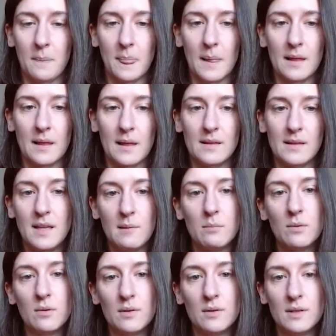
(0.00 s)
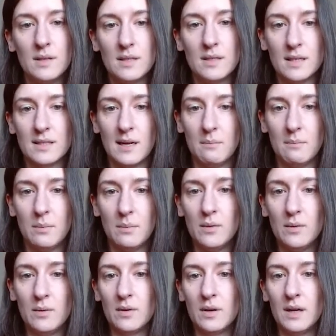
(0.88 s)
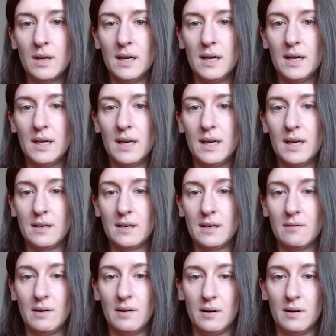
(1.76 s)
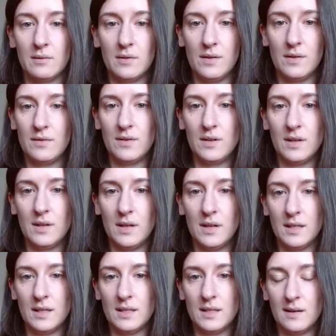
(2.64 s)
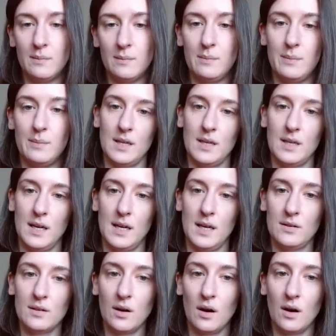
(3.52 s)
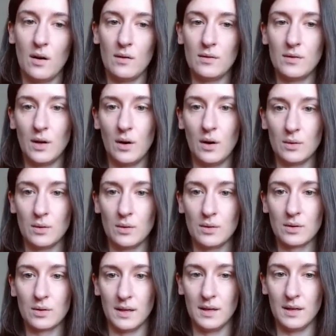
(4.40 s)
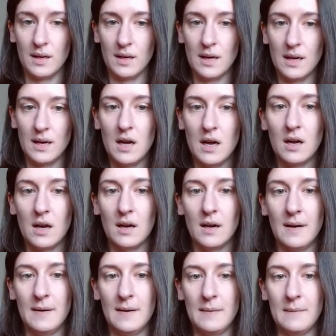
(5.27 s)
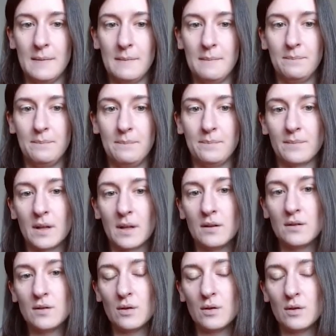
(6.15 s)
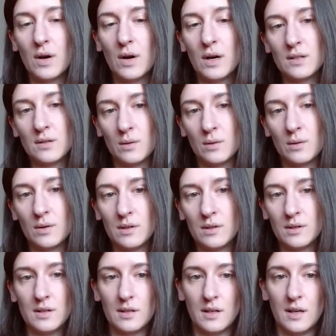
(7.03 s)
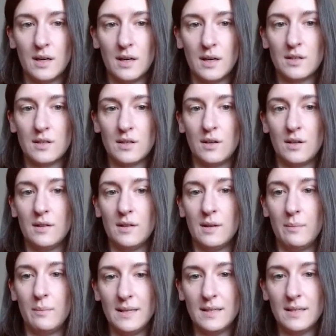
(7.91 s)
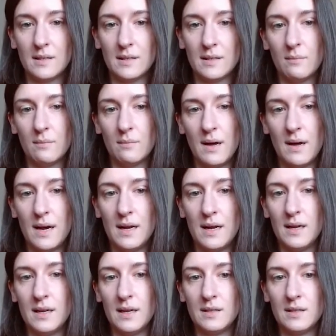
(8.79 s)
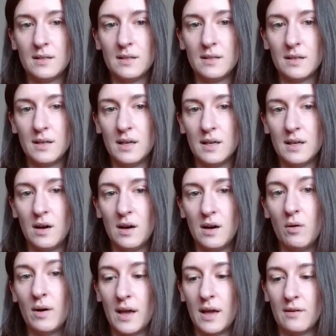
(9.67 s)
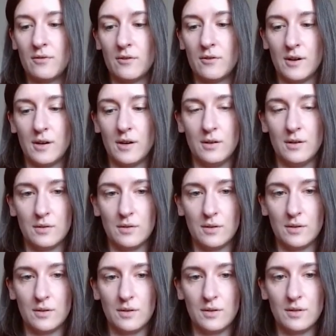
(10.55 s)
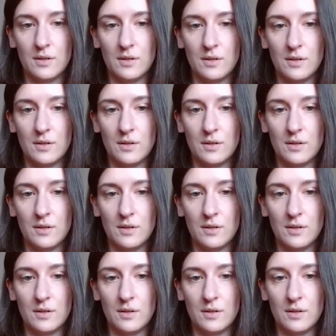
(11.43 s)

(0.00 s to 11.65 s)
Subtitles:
the table in this example is around 57% of the whole screen. So far, so good. It's not the best, but it is okay for our users.